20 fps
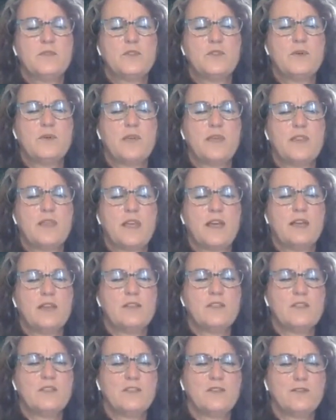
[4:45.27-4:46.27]
Doing that
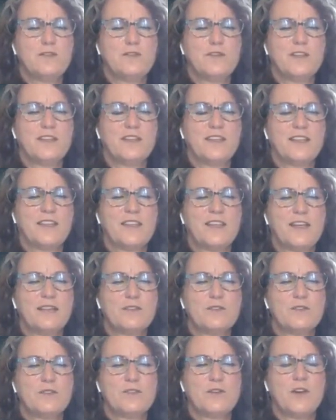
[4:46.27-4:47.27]
until you feel like
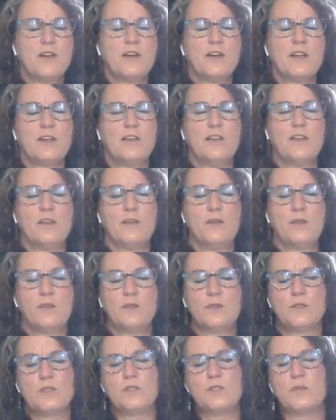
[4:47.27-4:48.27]
that's strong, and then you
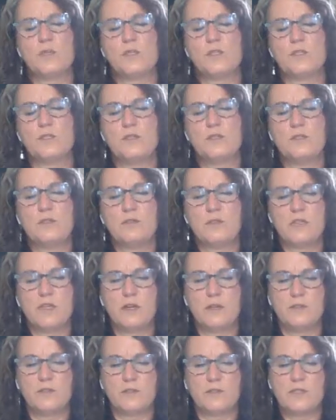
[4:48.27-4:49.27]
can switch and do the
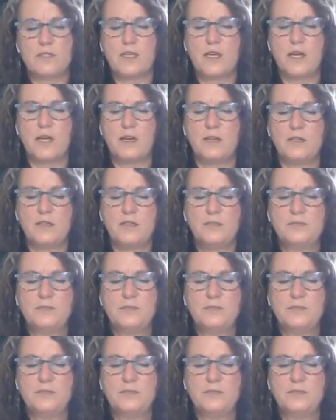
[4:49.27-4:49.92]
other side.